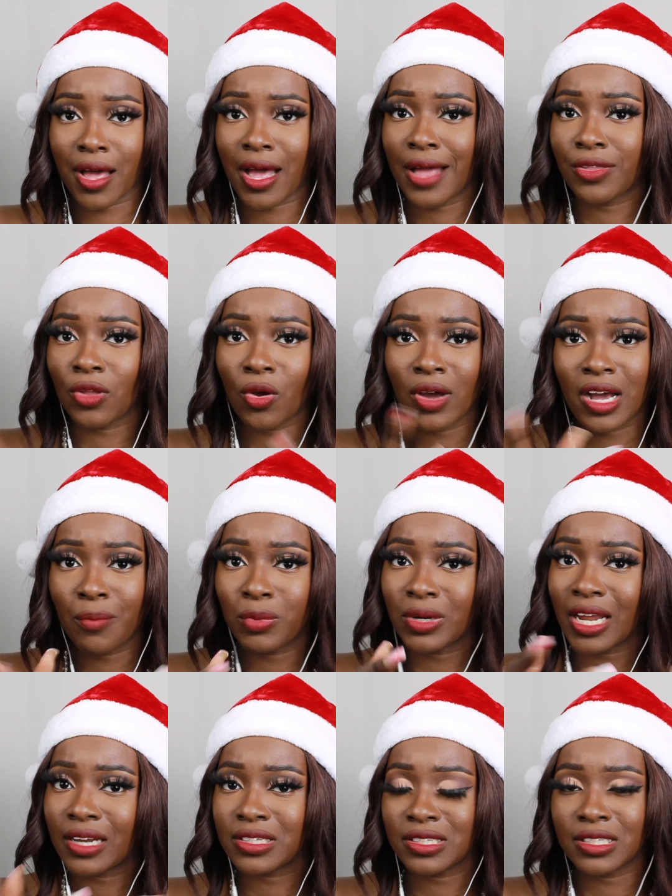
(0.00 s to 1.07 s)
I'll throw a
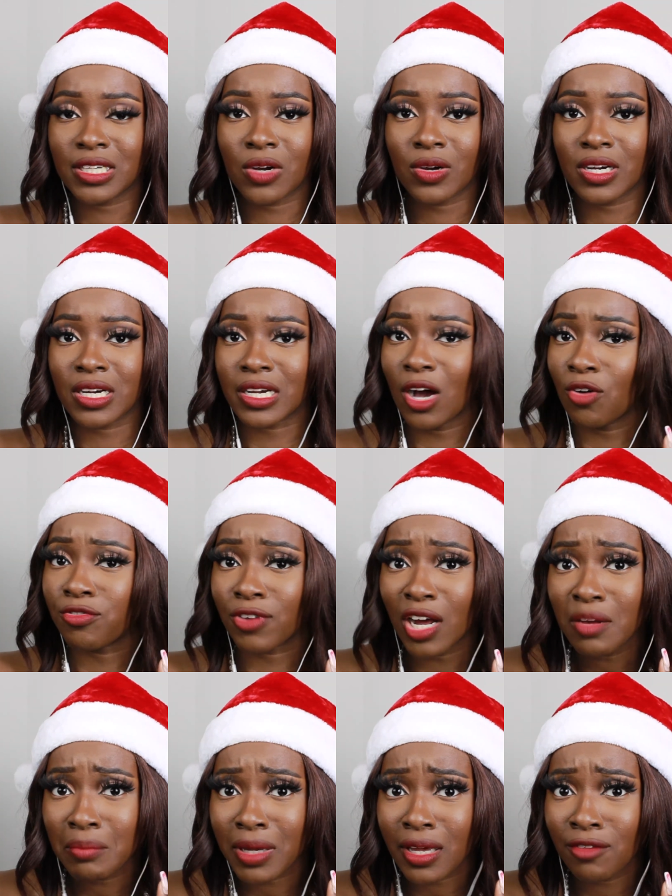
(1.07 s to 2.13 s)
couple dollars to your
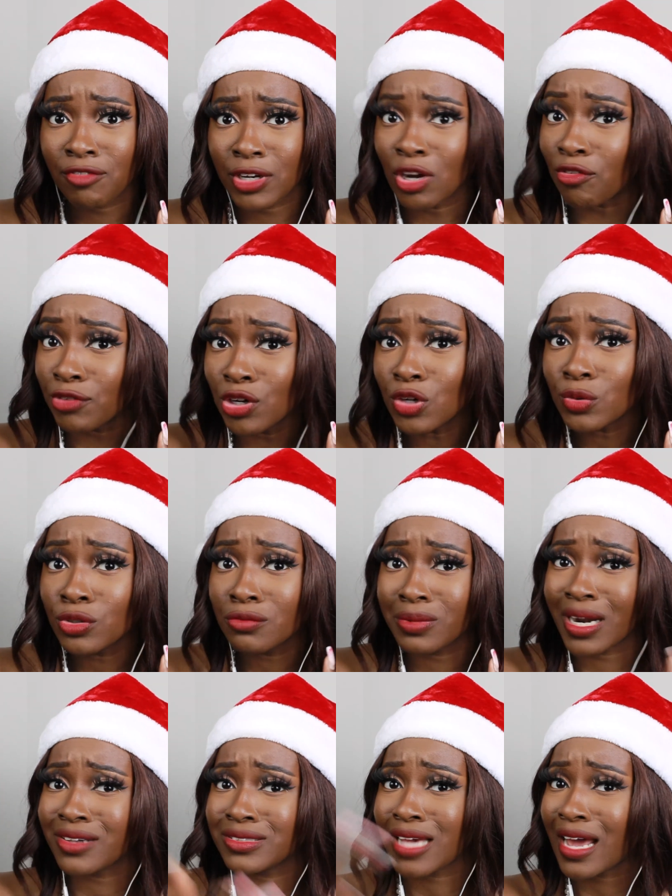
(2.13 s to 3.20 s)
GoFundMe for your funeral,
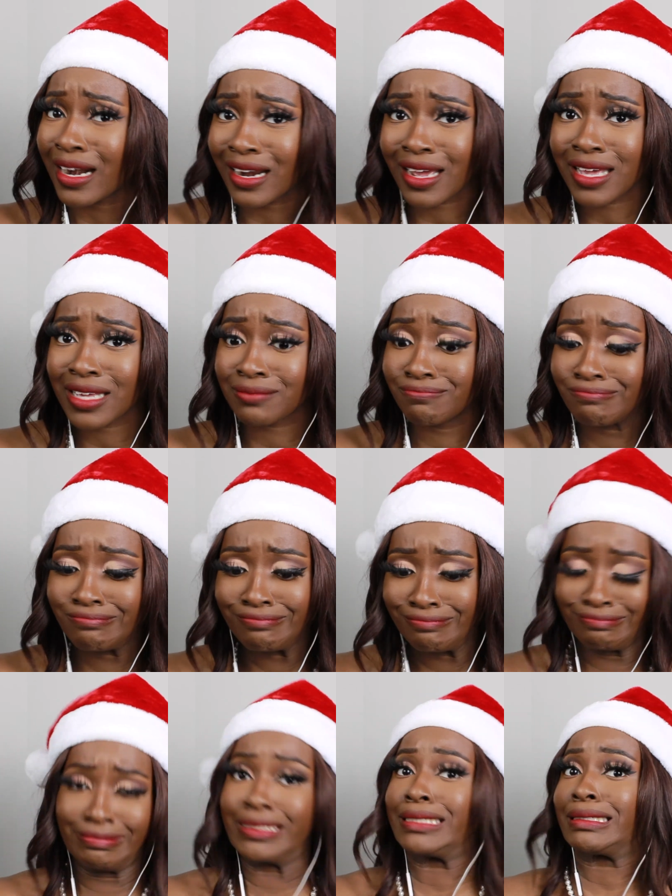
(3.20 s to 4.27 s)
but outside of that,
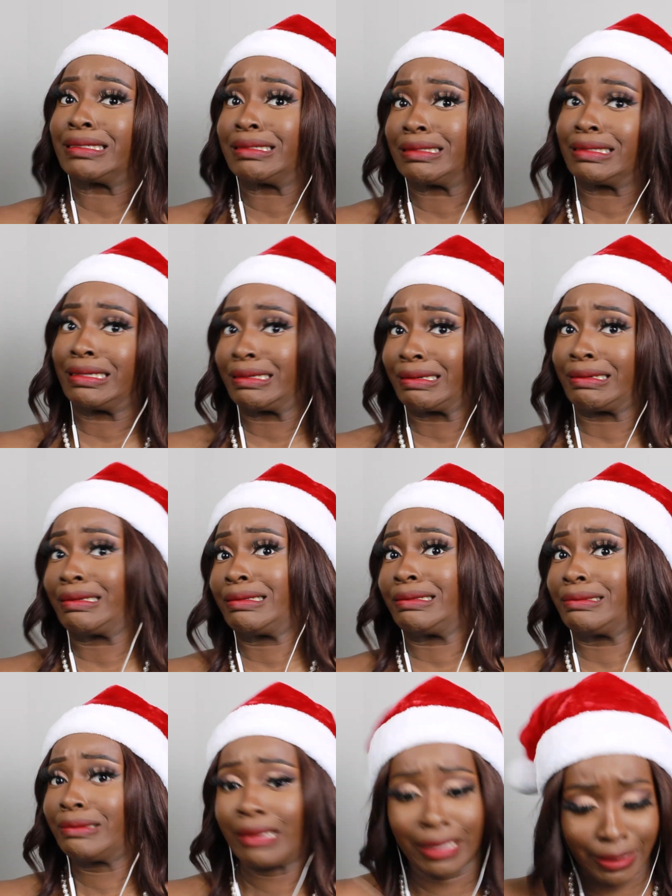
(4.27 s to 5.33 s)
there's nothing I
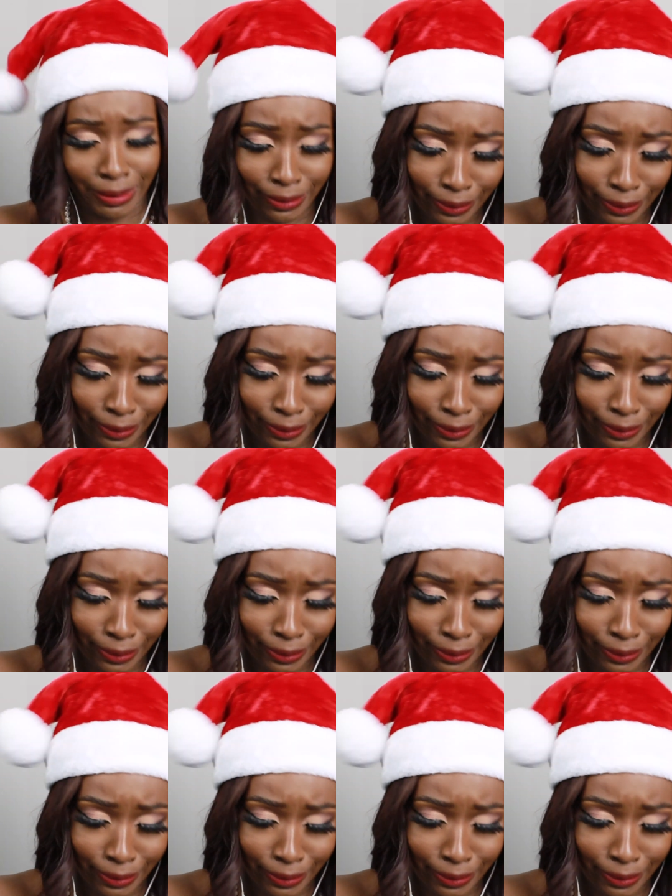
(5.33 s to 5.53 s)
can